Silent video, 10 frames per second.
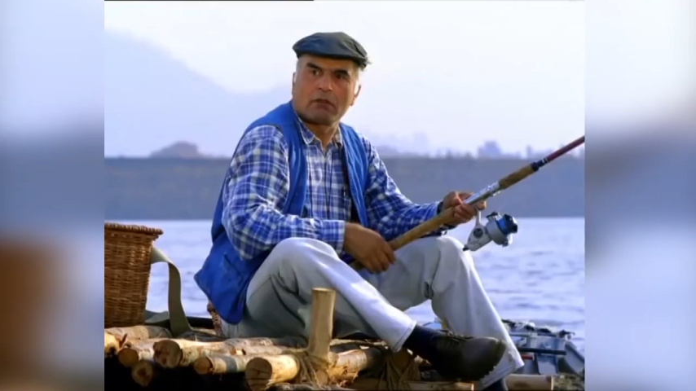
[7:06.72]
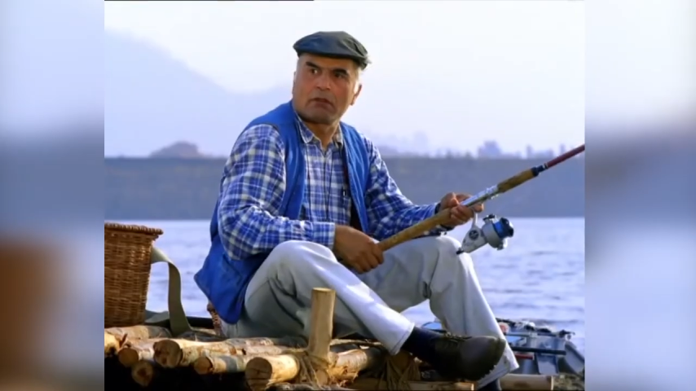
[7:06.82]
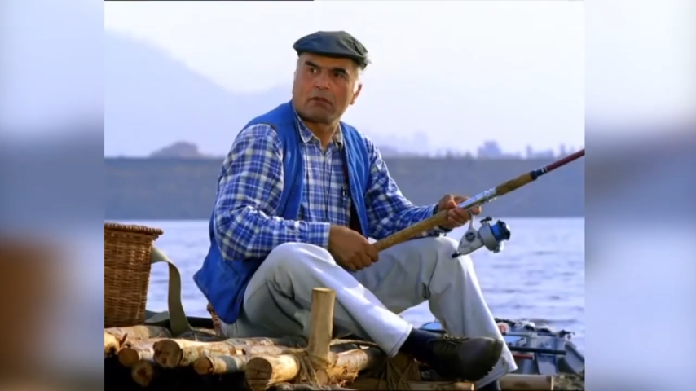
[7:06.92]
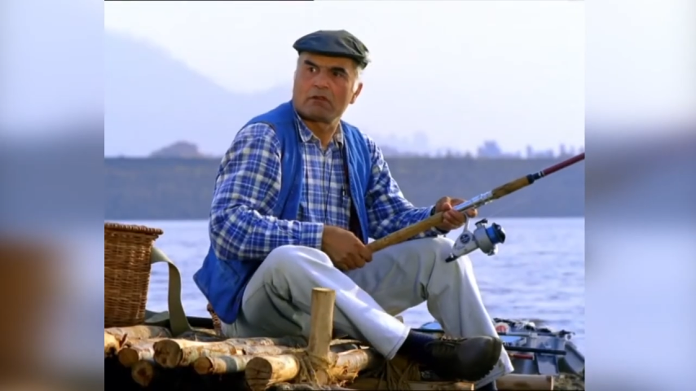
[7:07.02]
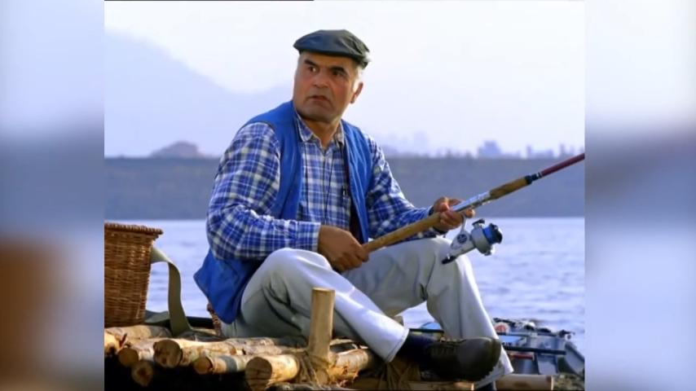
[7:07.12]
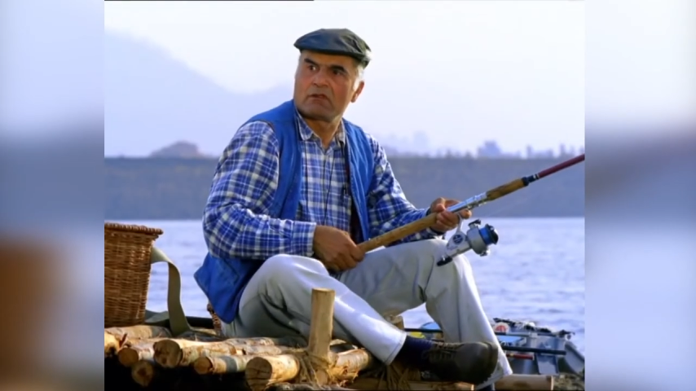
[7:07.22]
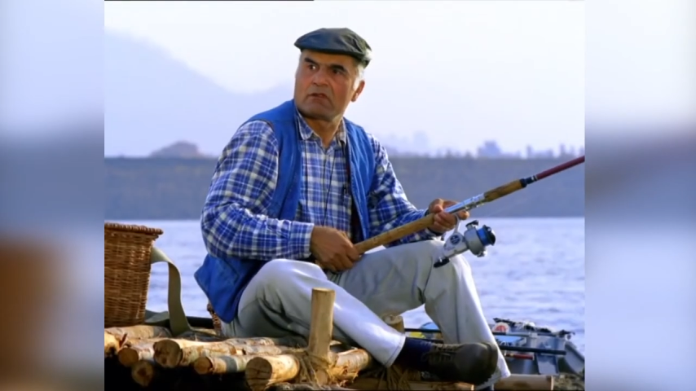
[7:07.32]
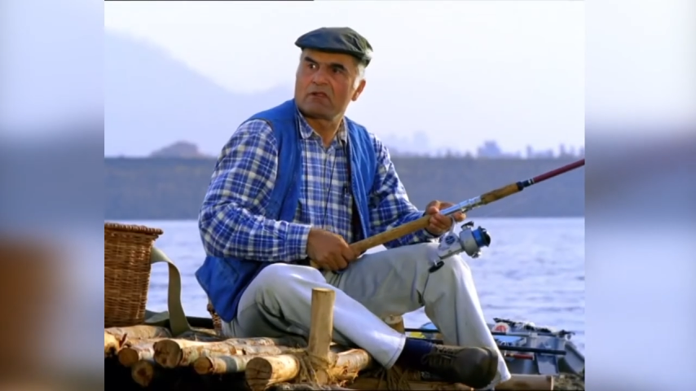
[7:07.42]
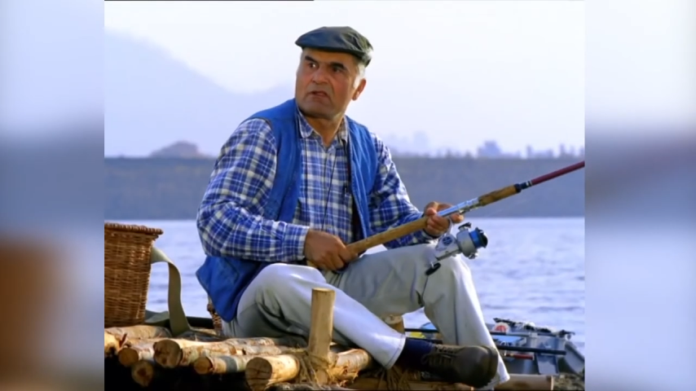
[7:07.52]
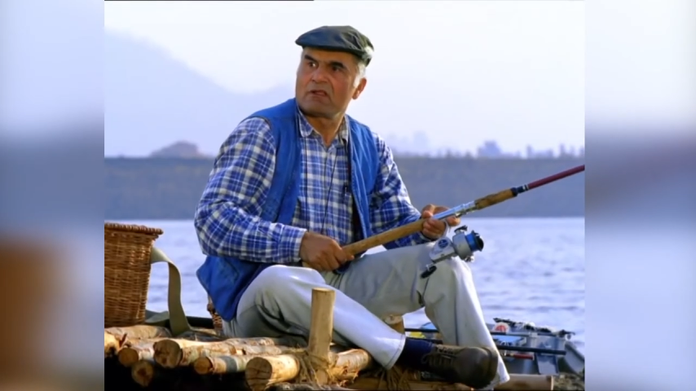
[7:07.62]

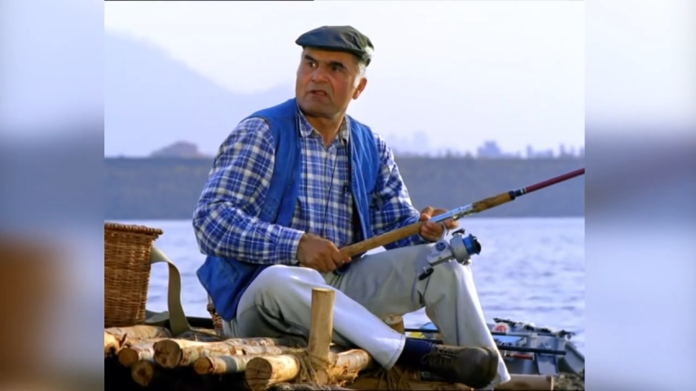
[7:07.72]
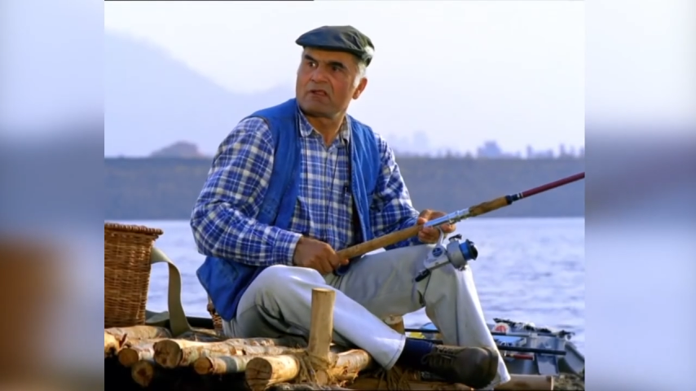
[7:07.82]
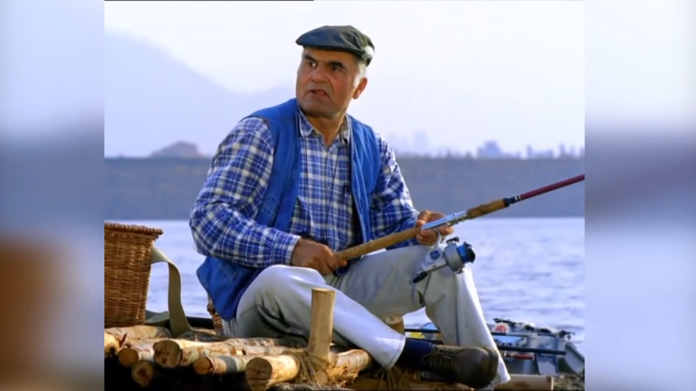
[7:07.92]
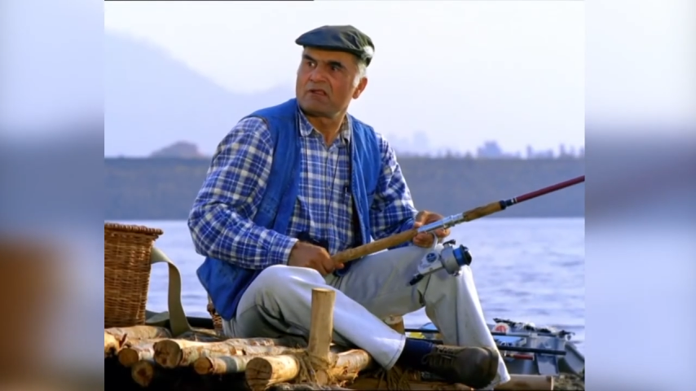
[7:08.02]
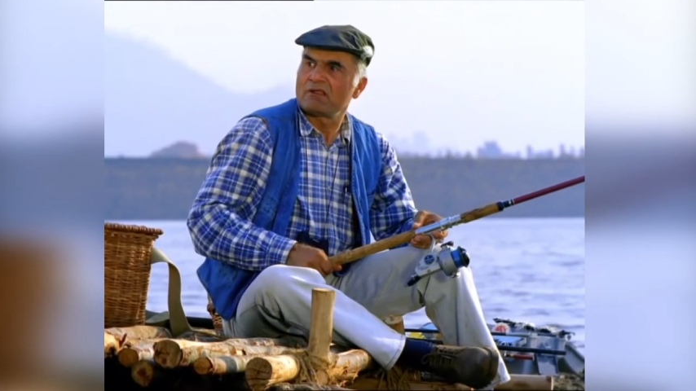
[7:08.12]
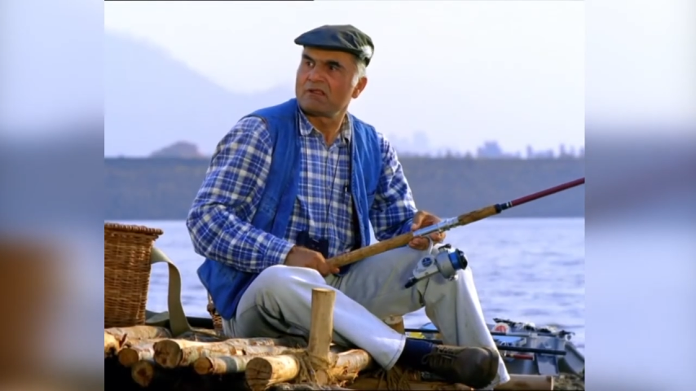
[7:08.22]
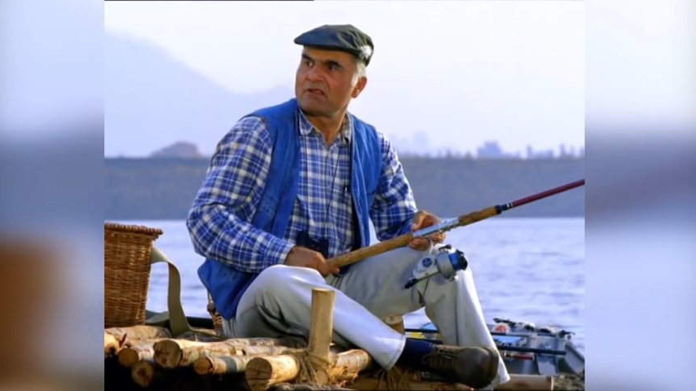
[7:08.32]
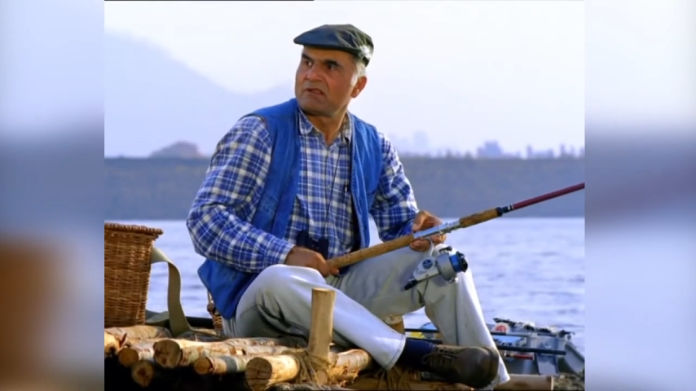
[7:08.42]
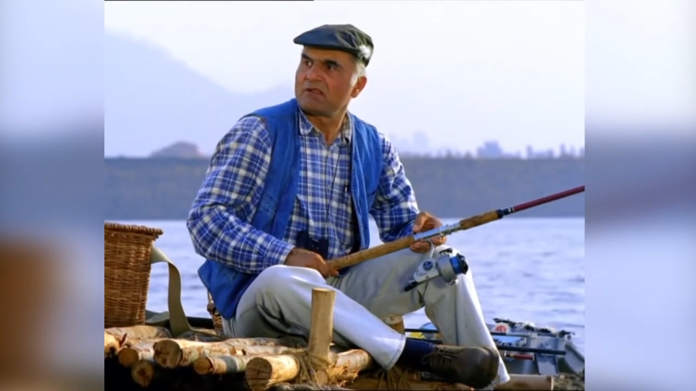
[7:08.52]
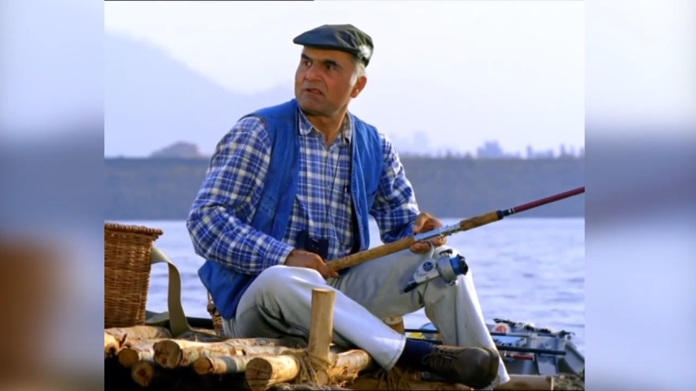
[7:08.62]

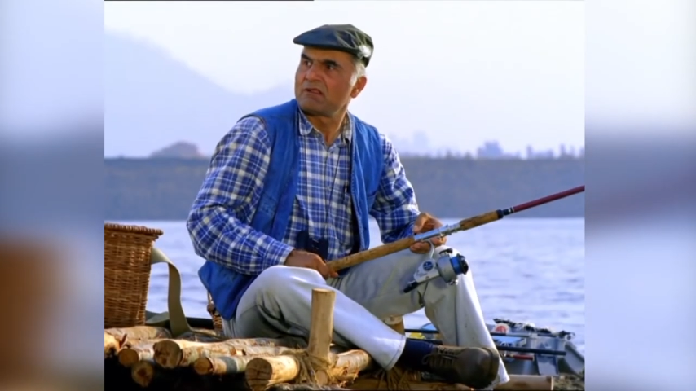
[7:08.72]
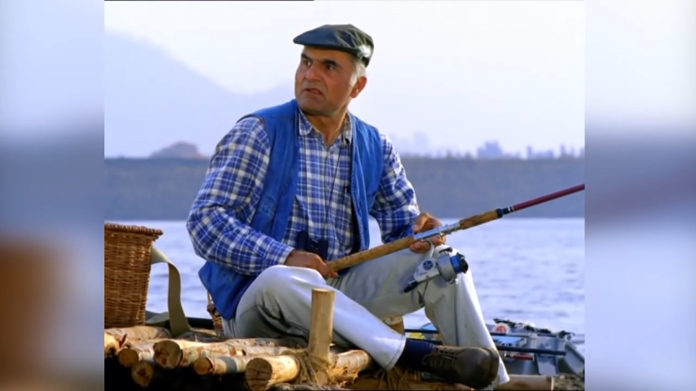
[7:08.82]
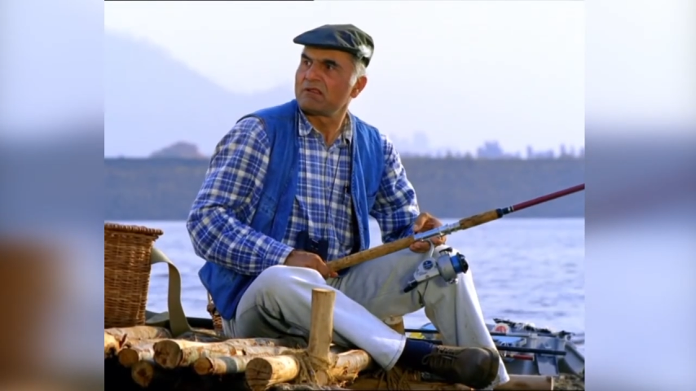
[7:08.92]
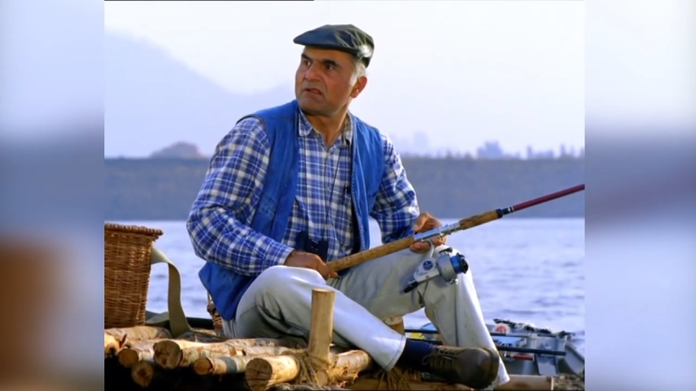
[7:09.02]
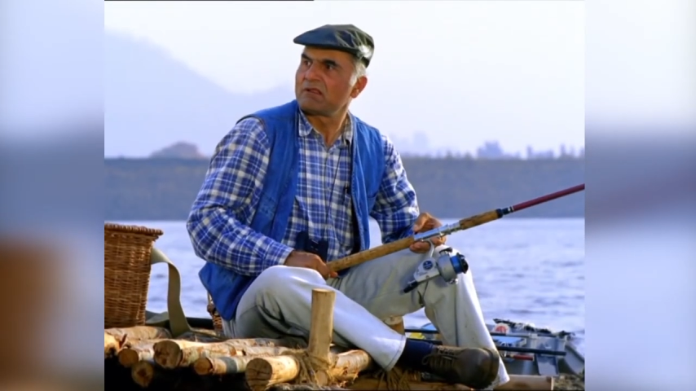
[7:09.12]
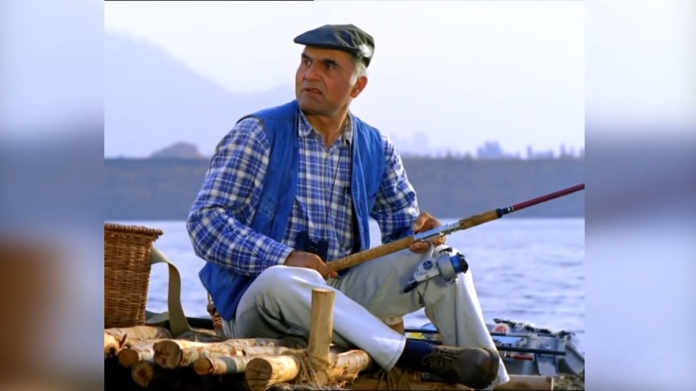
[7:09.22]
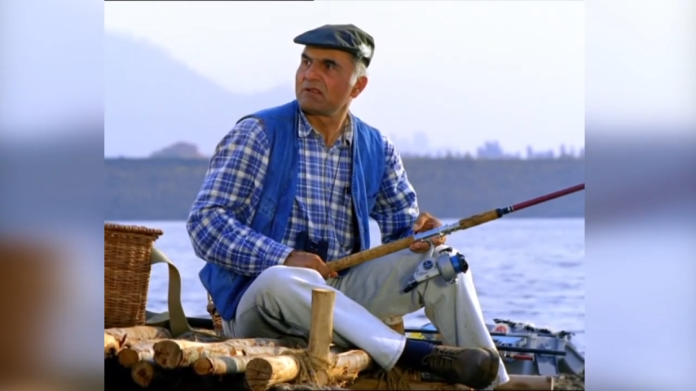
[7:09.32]
Nothing is said.